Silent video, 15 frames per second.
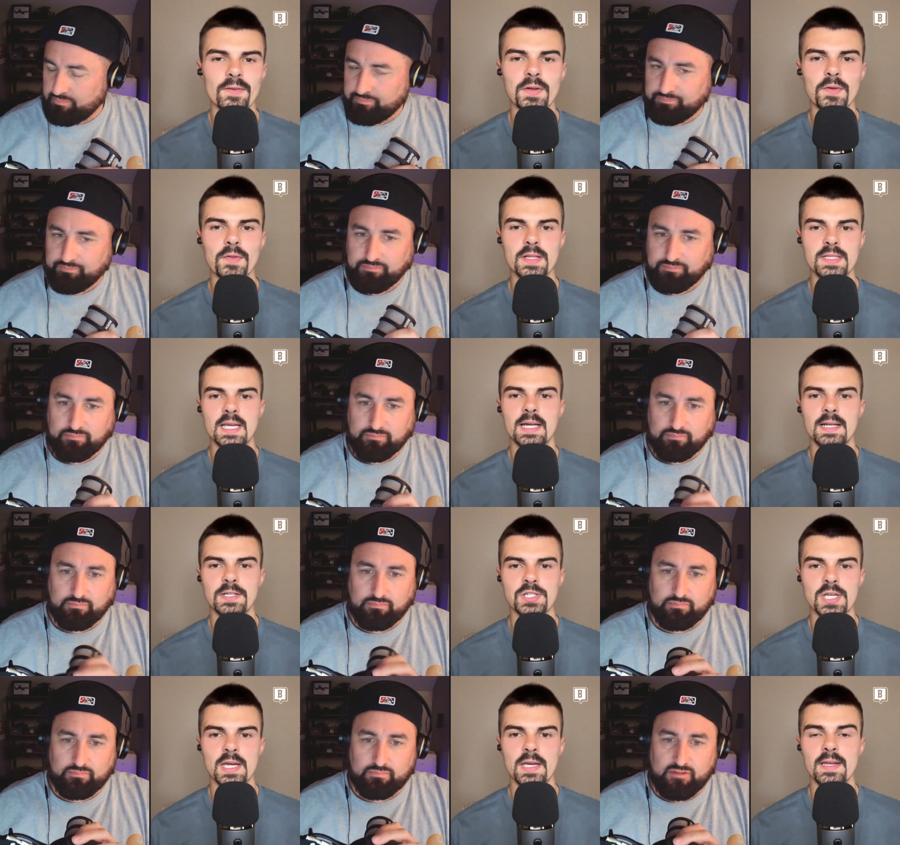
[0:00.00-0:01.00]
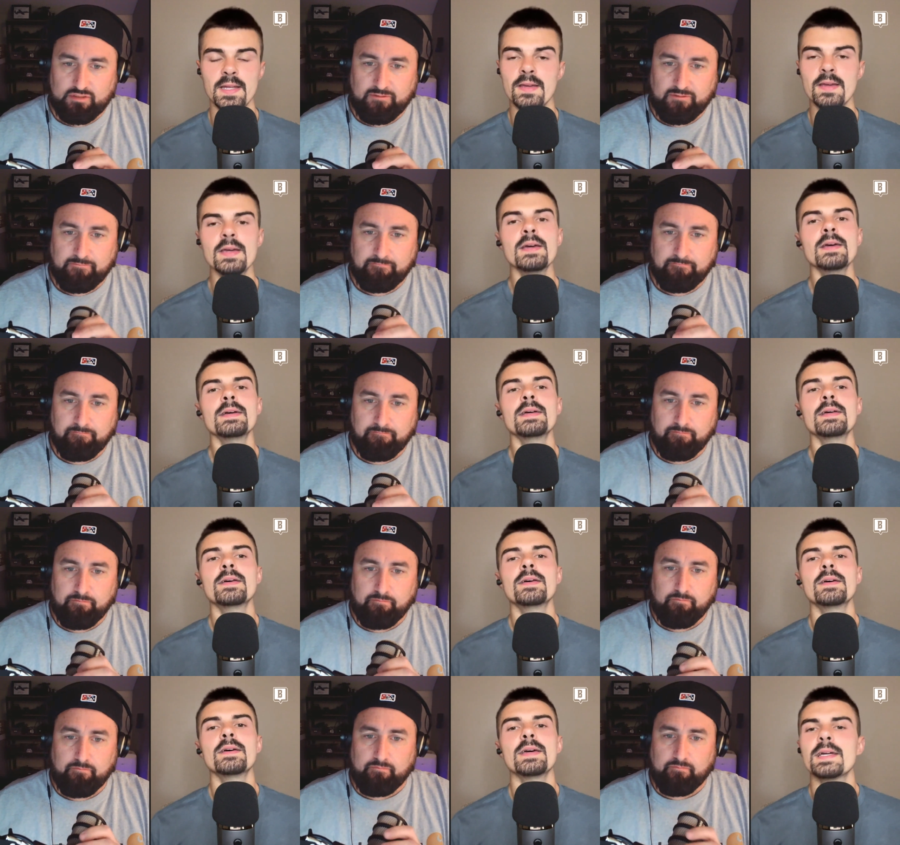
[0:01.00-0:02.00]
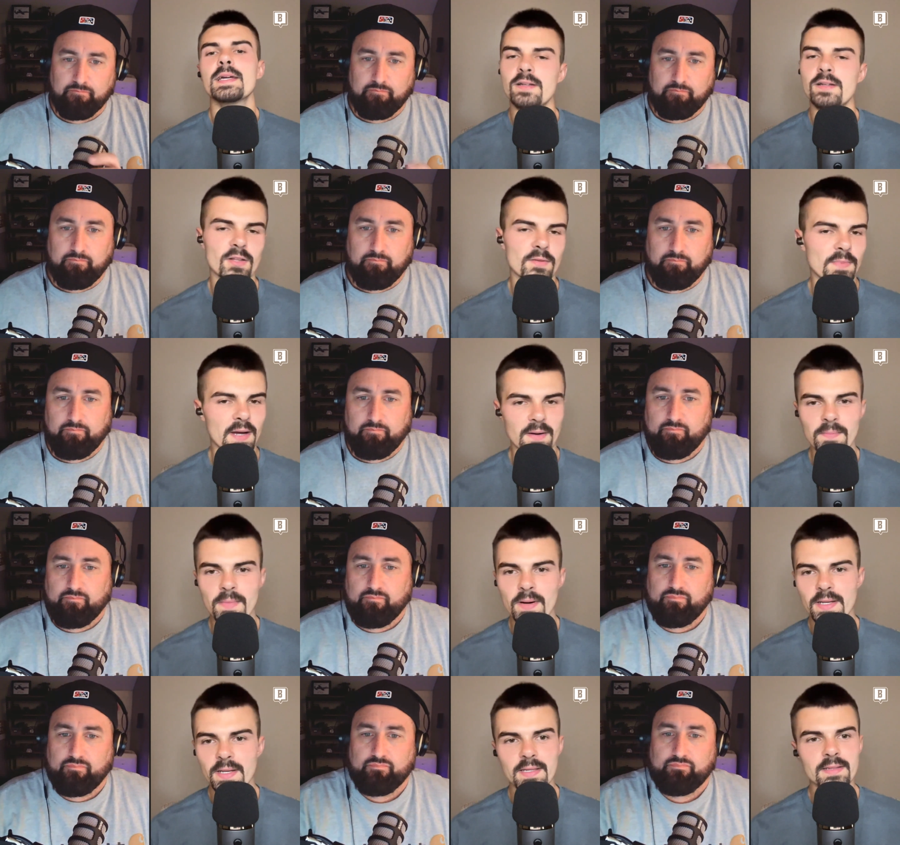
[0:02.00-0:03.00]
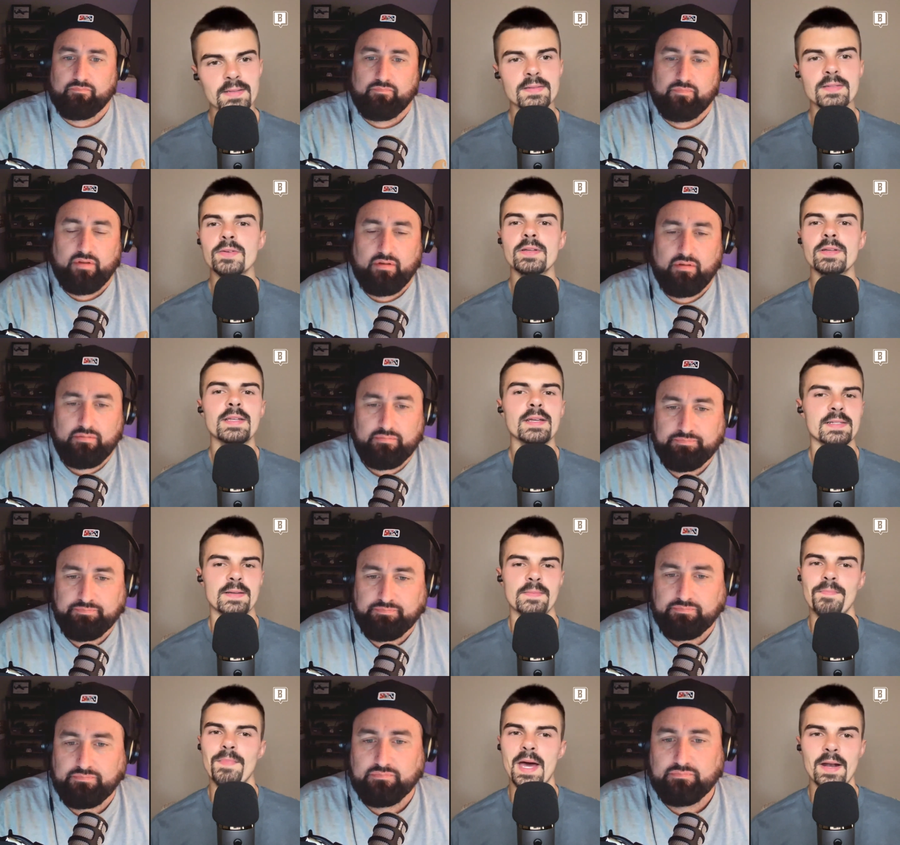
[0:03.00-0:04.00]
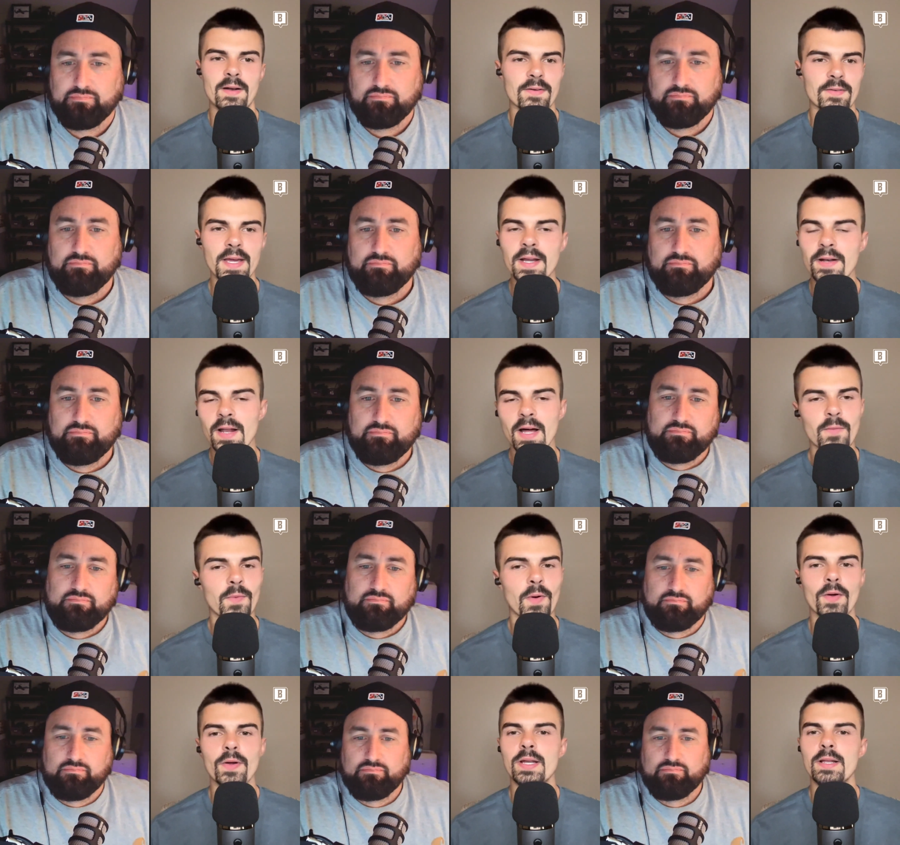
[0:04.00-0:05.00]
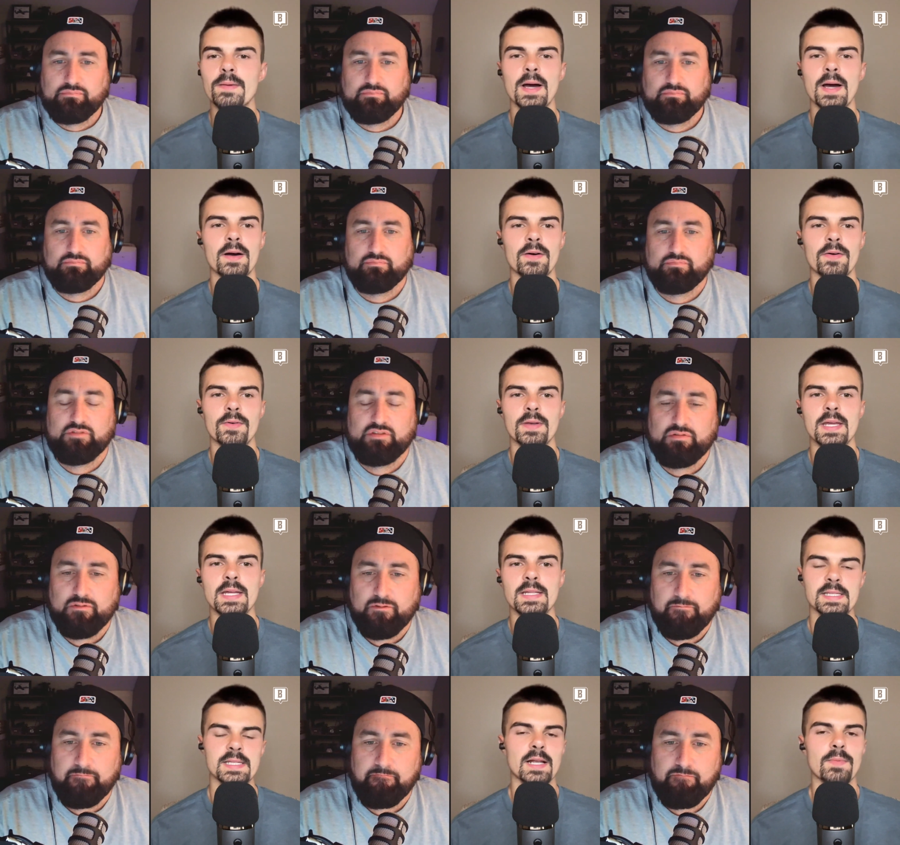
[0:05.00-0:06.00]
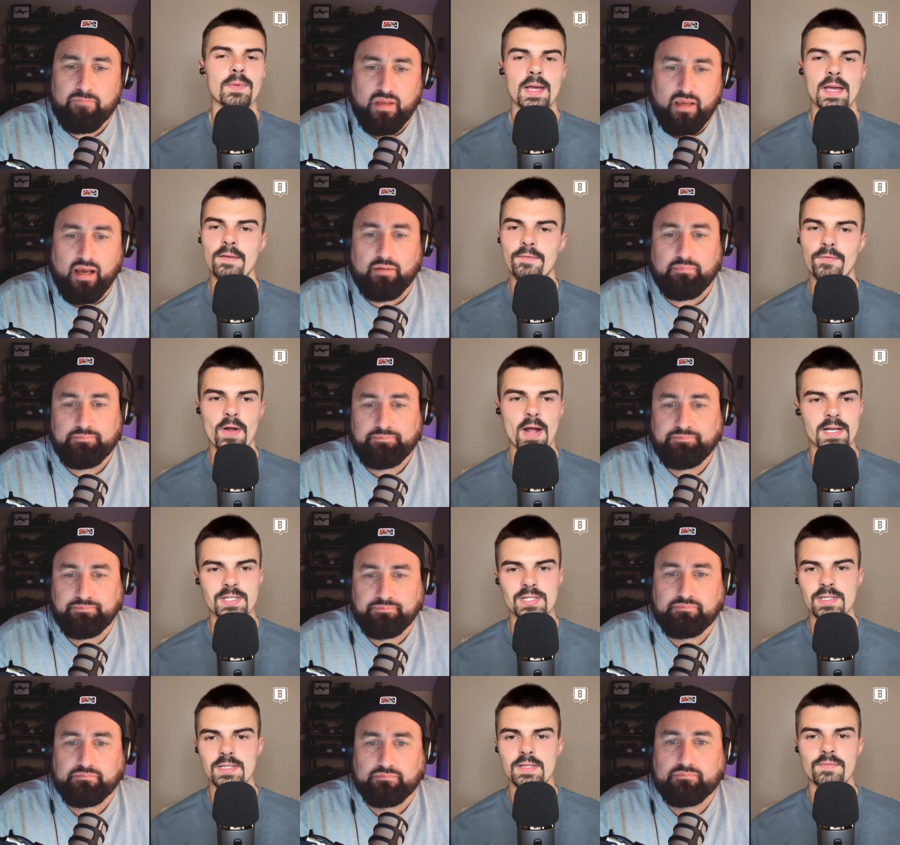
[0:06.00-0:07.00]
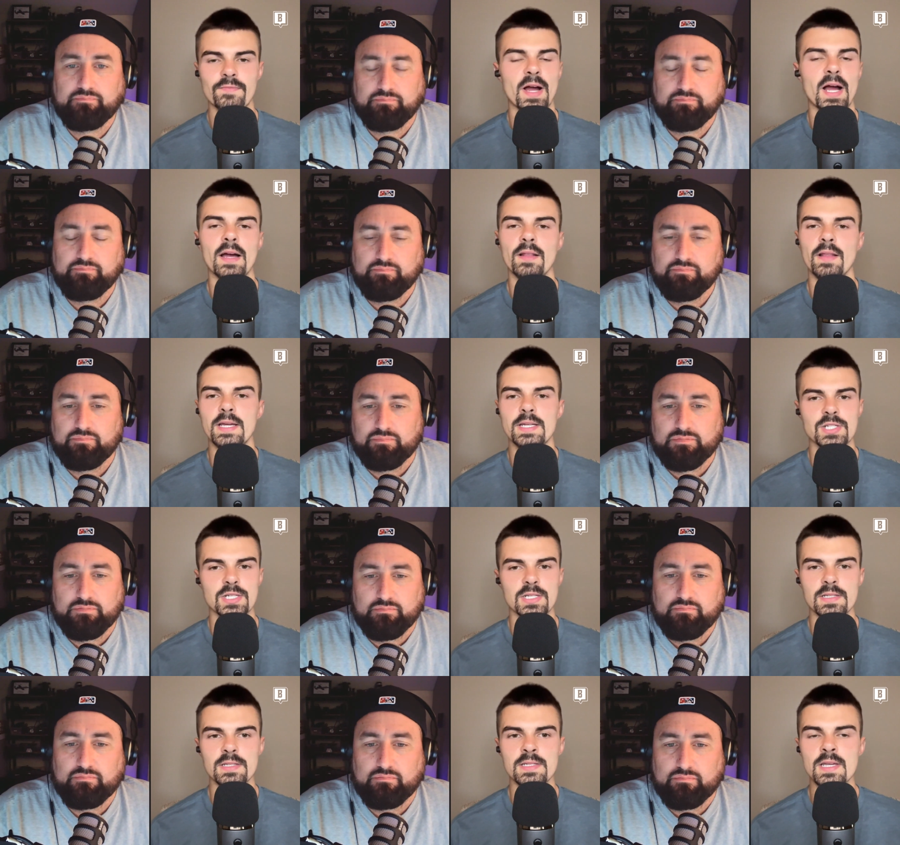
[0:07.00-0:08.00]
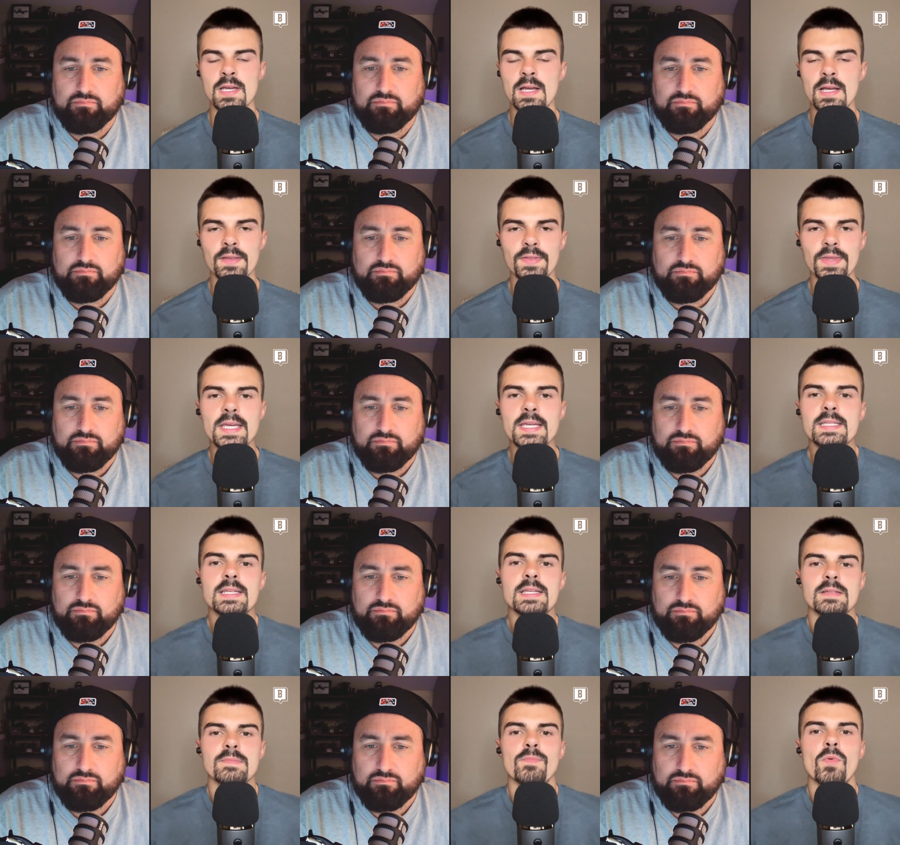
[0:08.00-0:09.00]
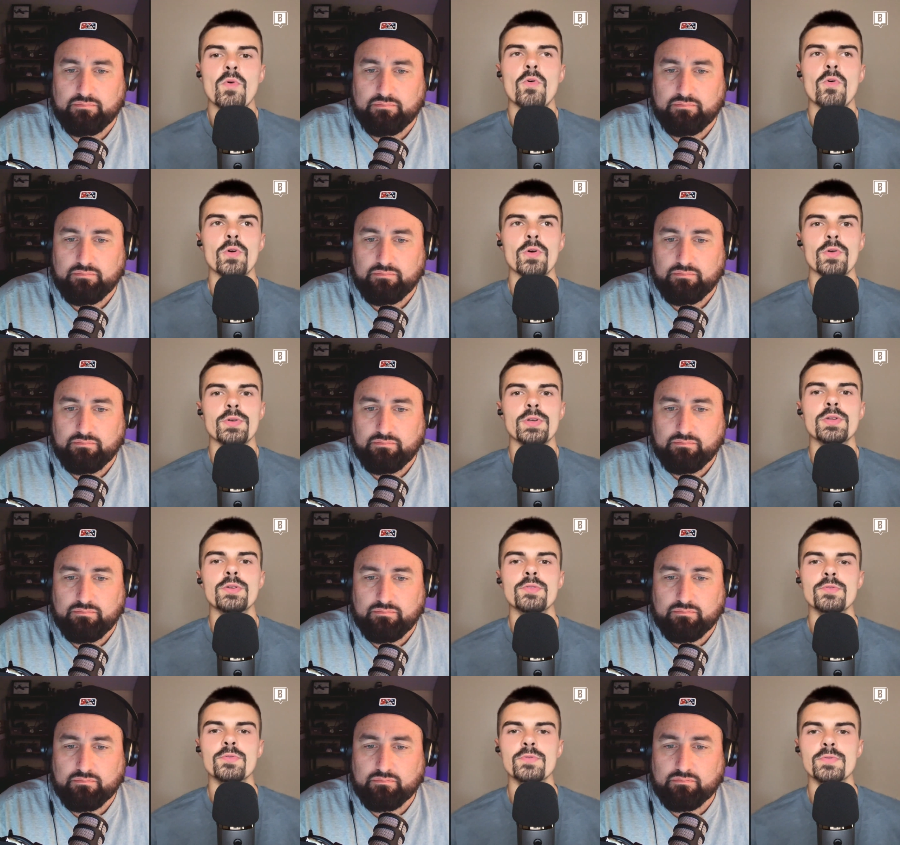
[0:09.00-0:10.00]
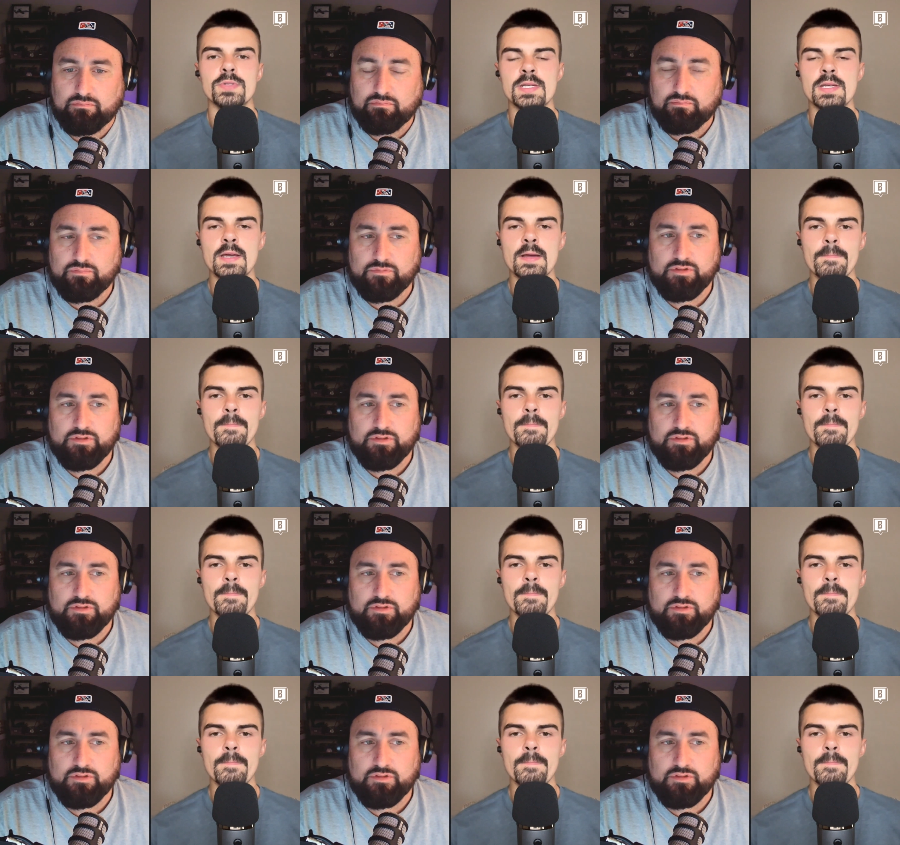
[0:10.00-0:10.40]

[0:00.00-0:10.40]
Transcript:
Speaker 1: don't know that's kind of shady it's all about money dude it doesn't matter they're not worried about ncaa yeah. infractions and violations this is more news